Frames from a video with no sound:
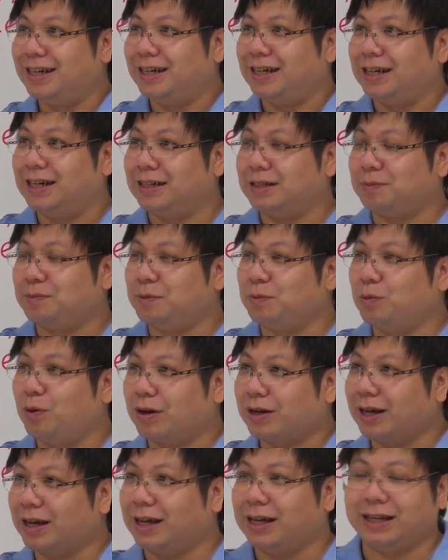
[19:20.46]
He's been
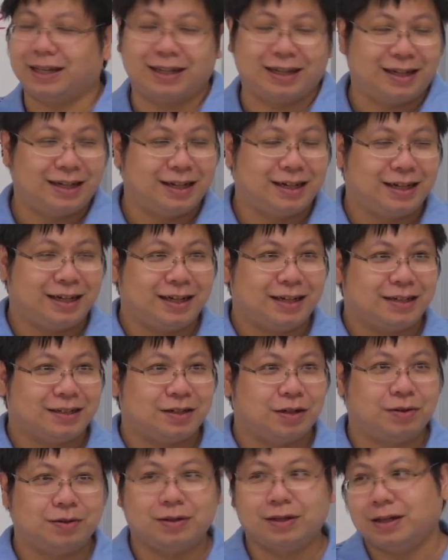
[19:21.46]
working in
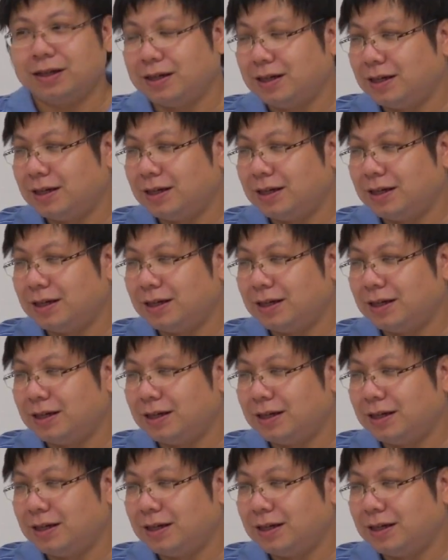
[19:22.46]
so